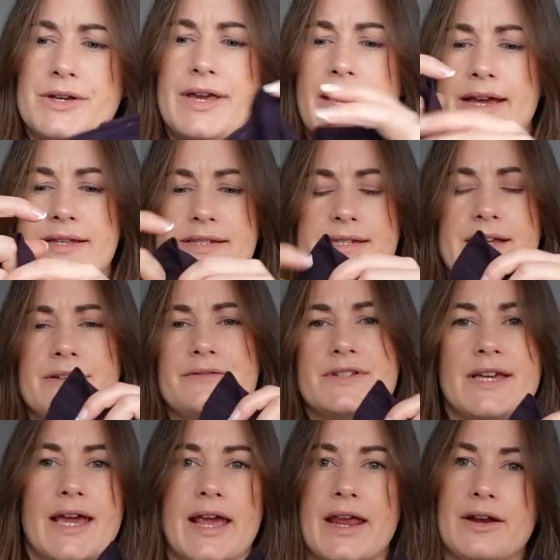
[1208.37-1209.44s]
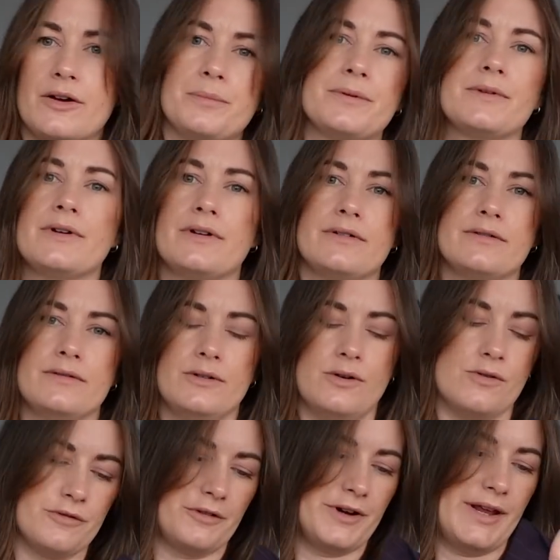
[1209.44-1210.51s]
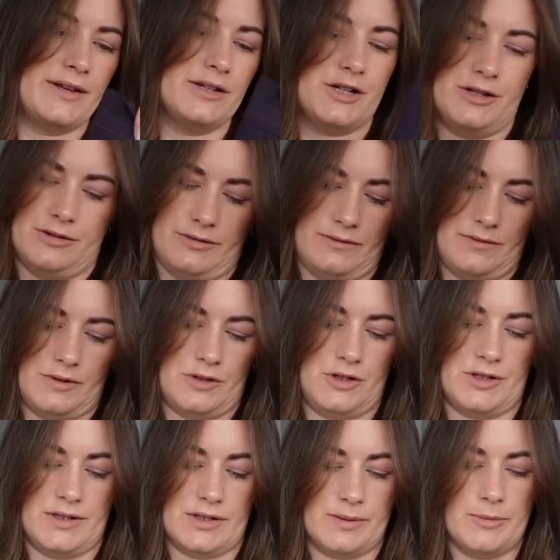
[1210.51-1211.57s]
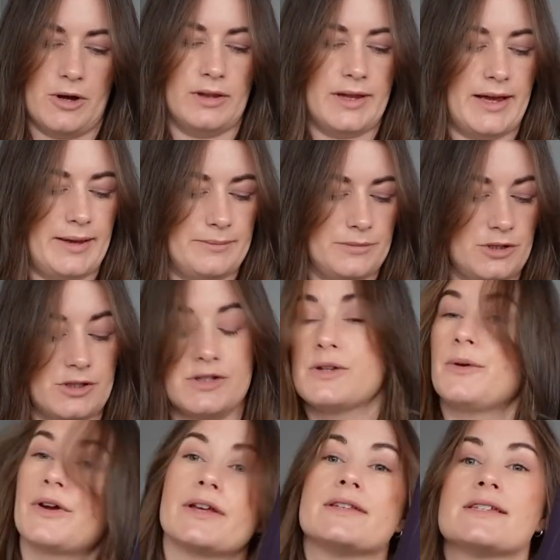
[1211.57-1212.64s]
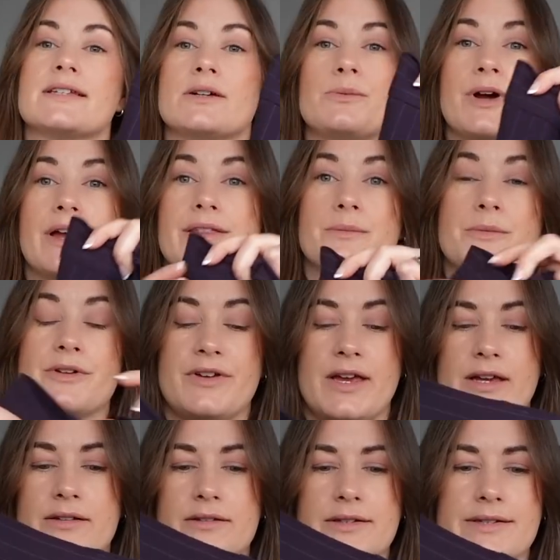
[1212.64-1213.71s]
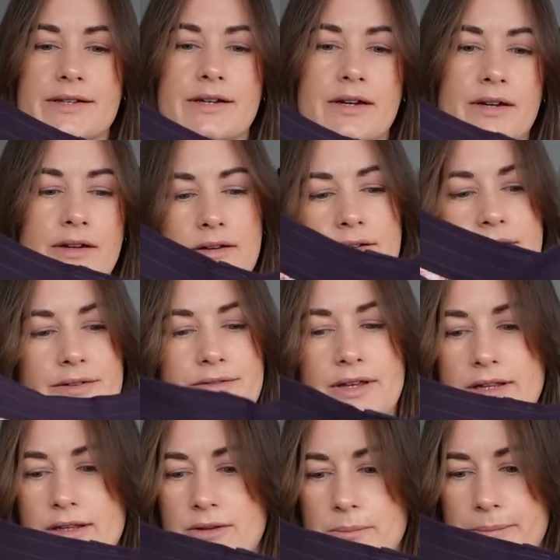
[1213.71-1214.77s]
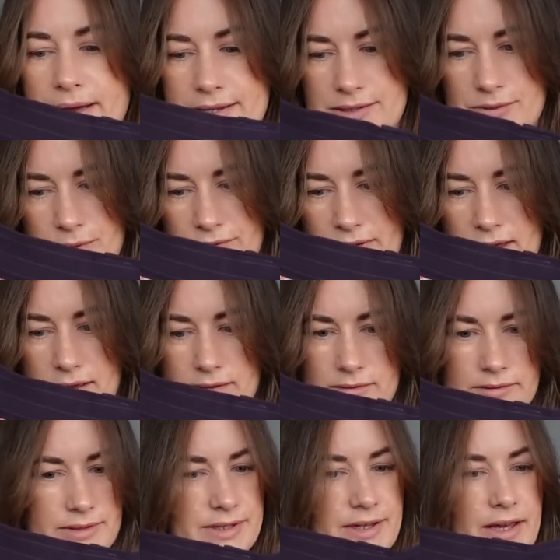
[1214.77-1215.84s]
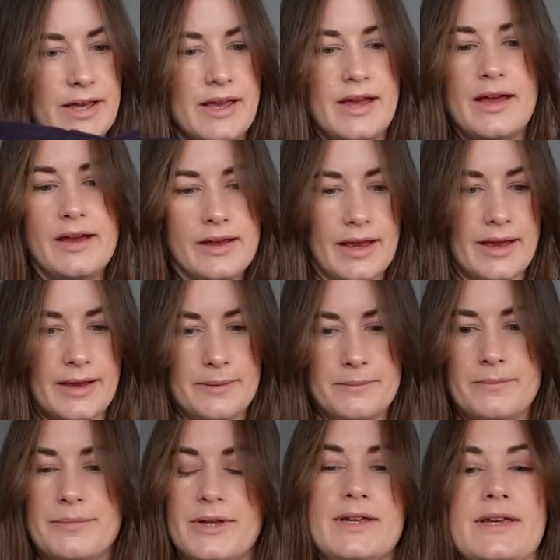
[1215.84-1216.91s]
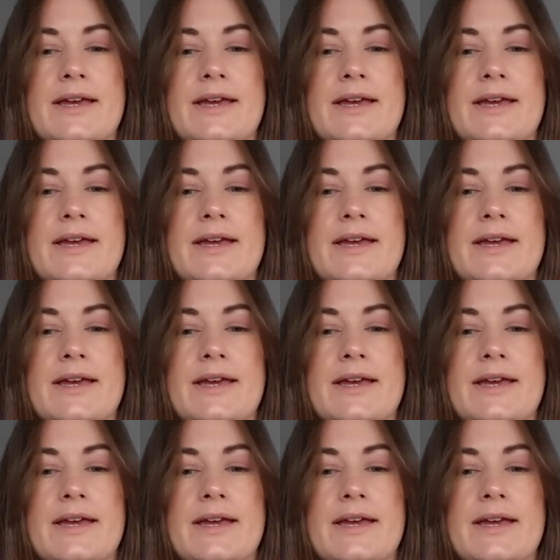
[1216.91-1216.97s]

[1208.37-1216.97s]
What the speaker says: yeah, instead of taking up over an inch, it's just a small hem, just so I can still wear them with heels, because I think they look best with heels. But